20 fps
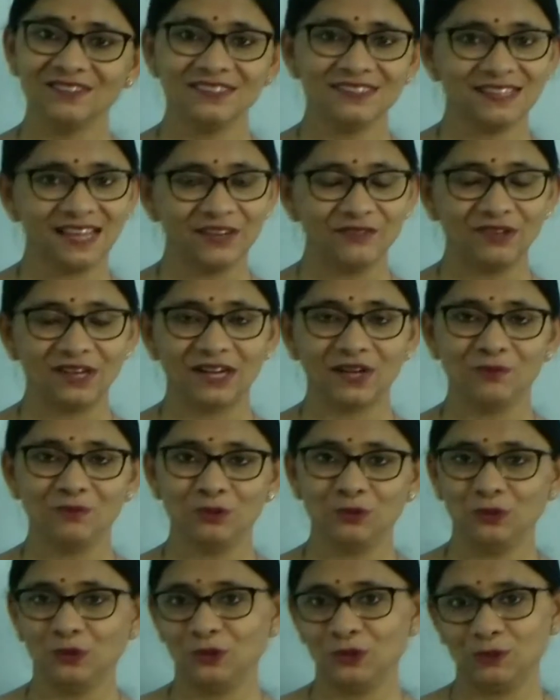I welcome
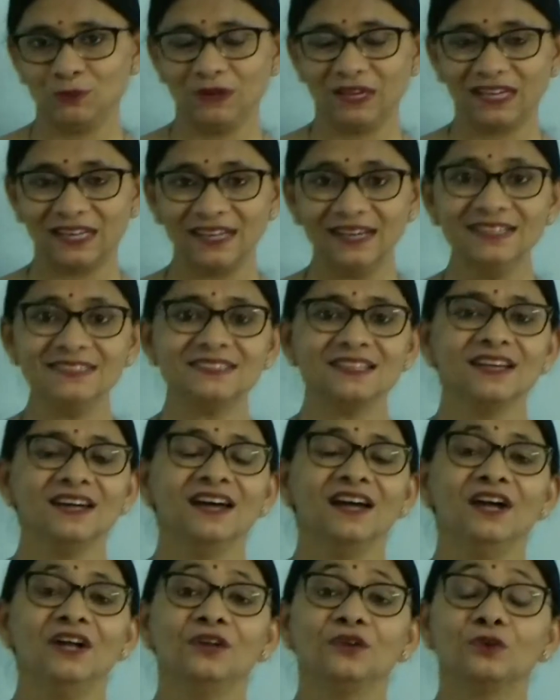you all to my class.
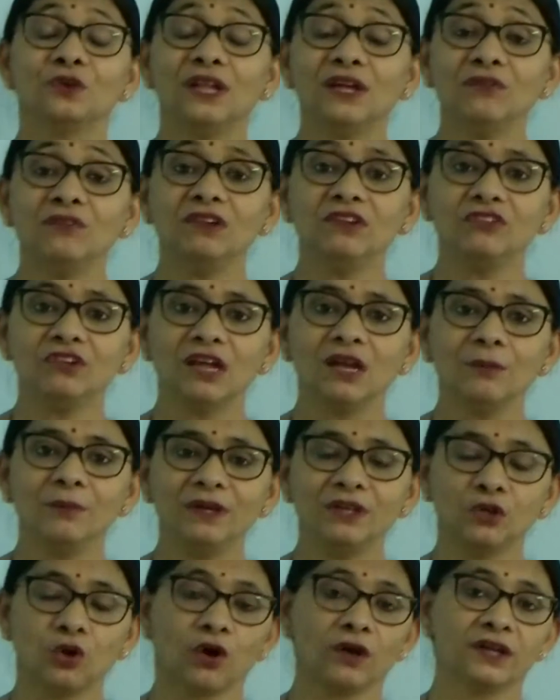Today we shall
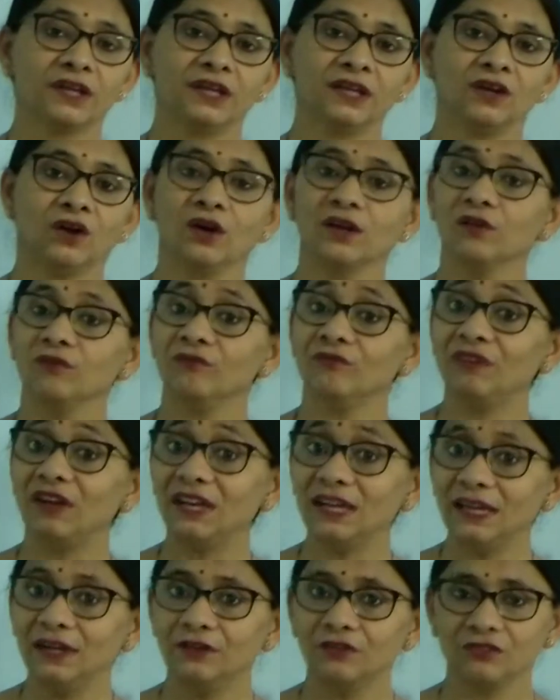be talking on a
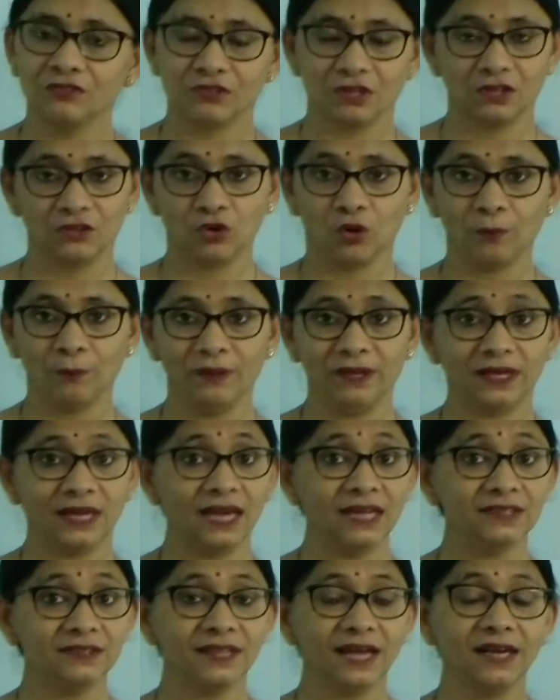very interesting topic,
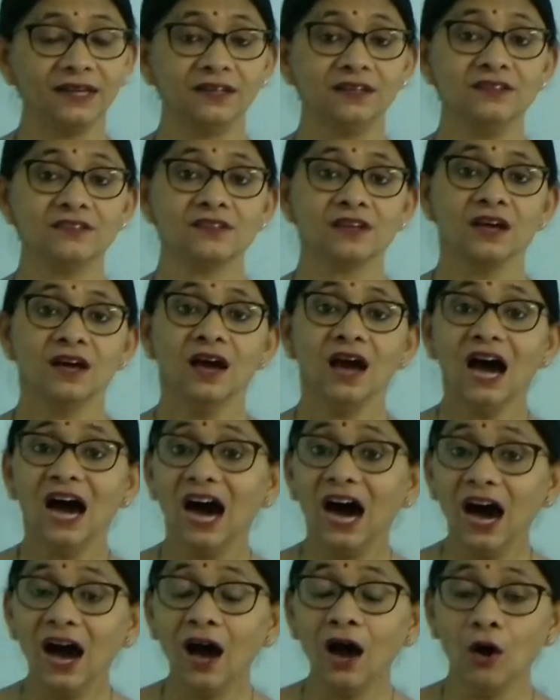and that is
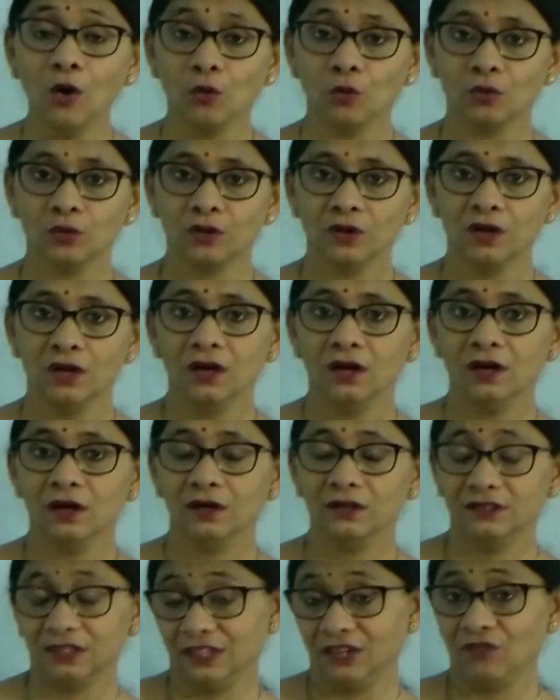how
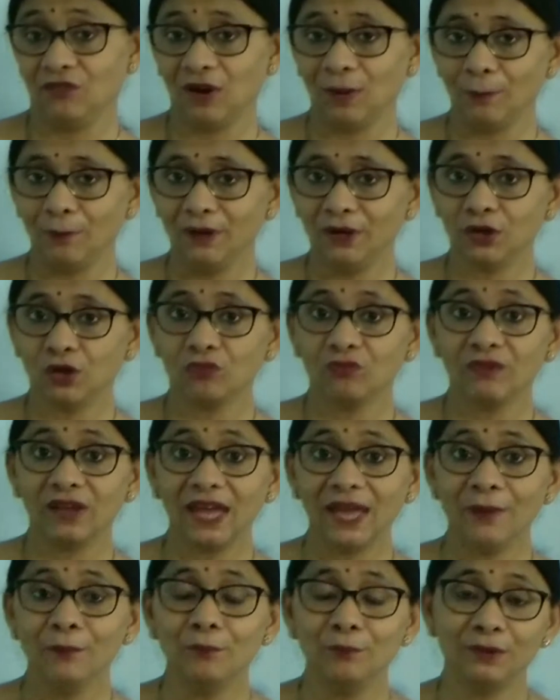the development of
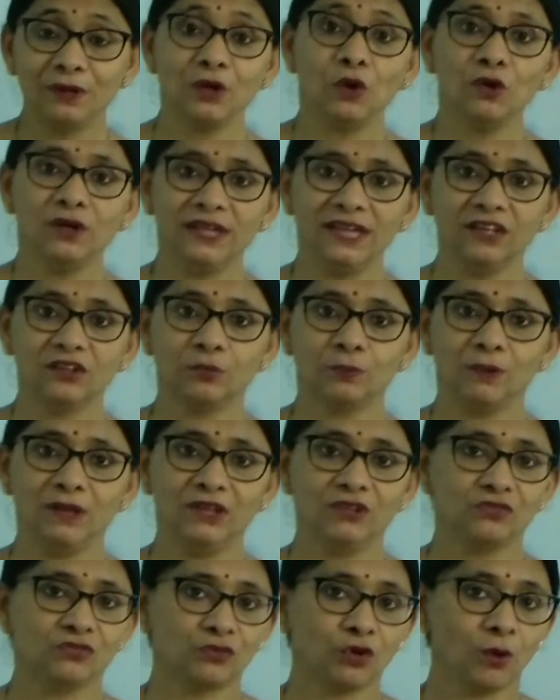embryo takes
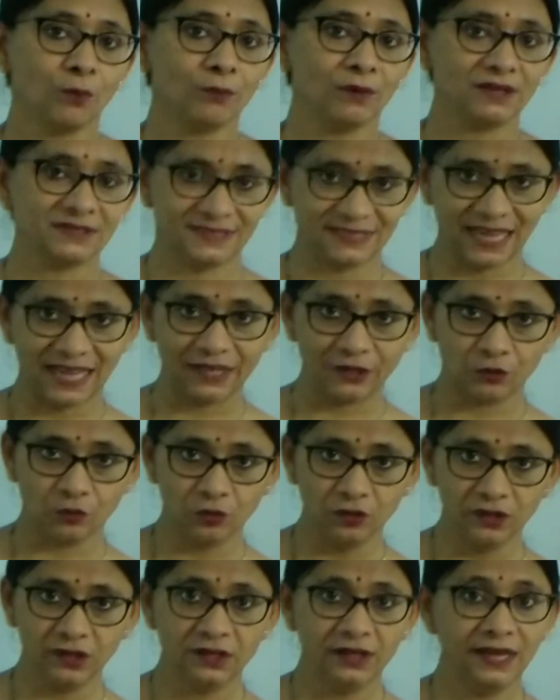place from a
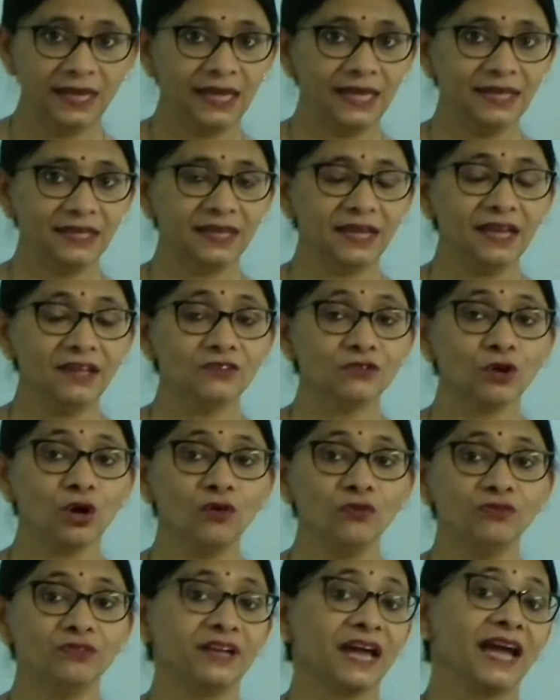zygote in case
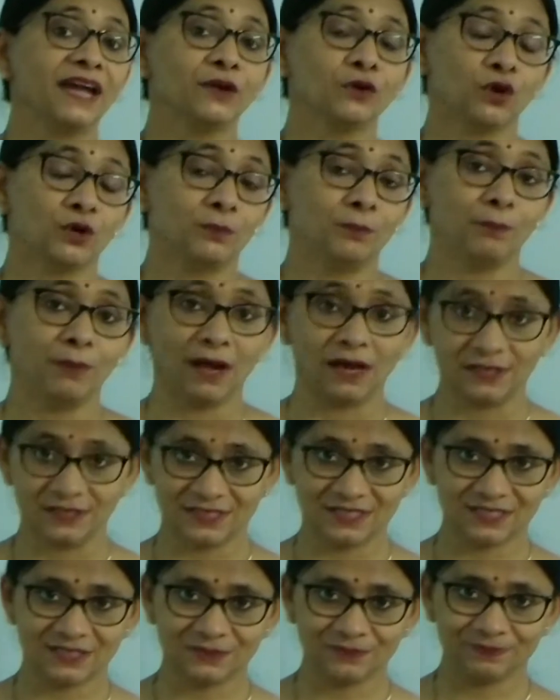of dicot
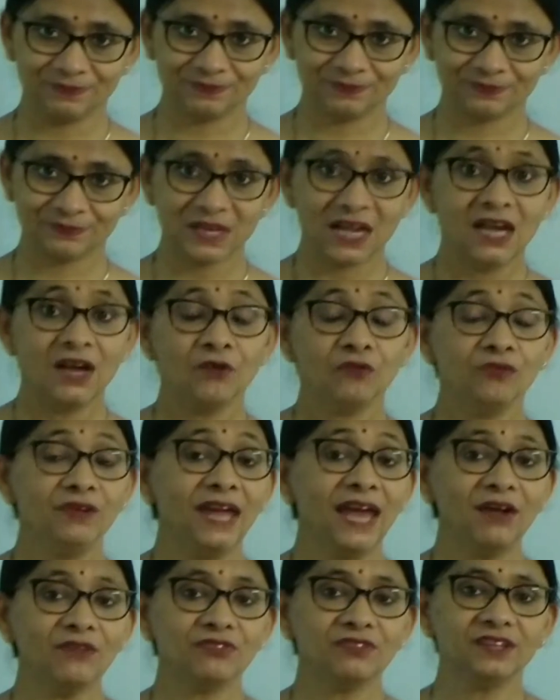plants. We
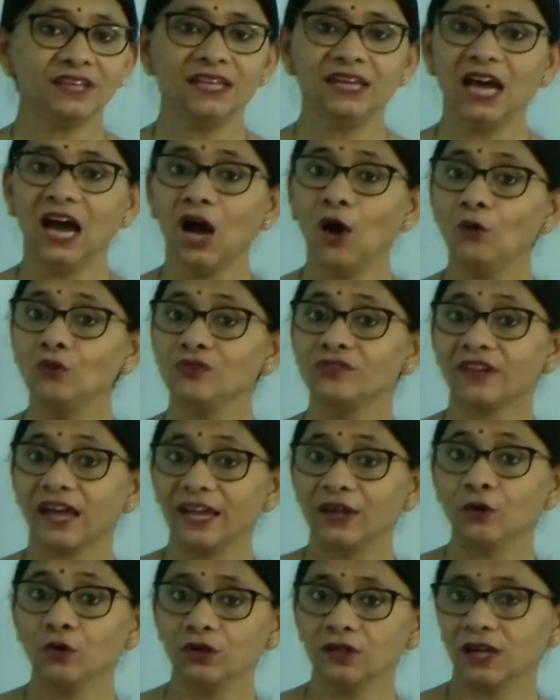have seen how
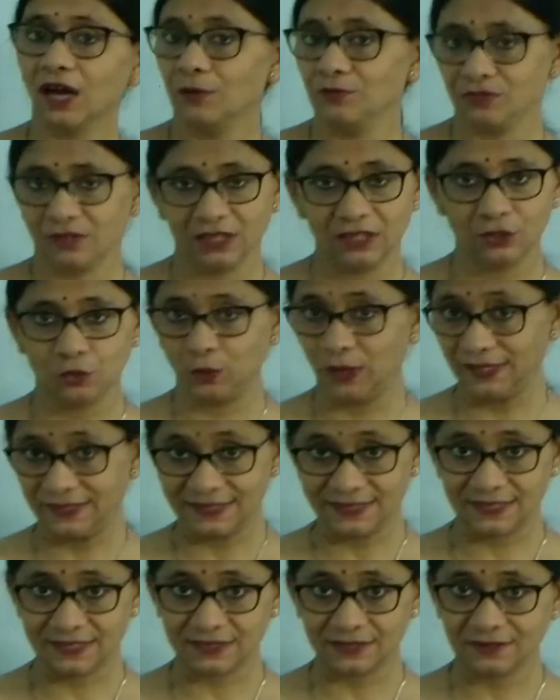zygote comes into
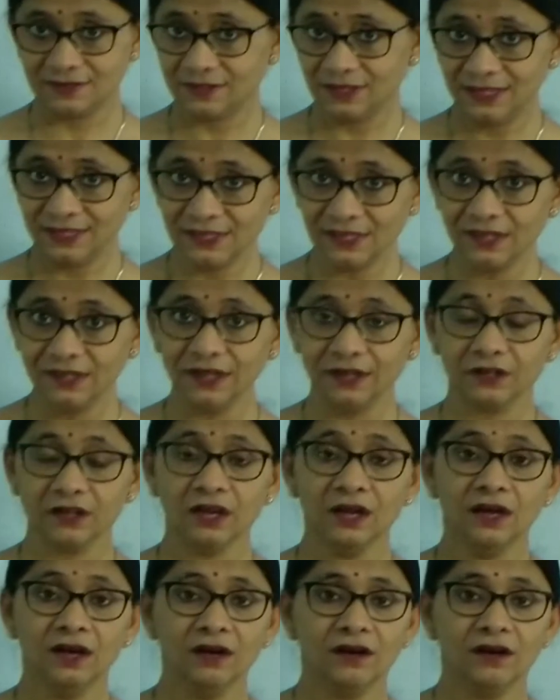existence, isn't it?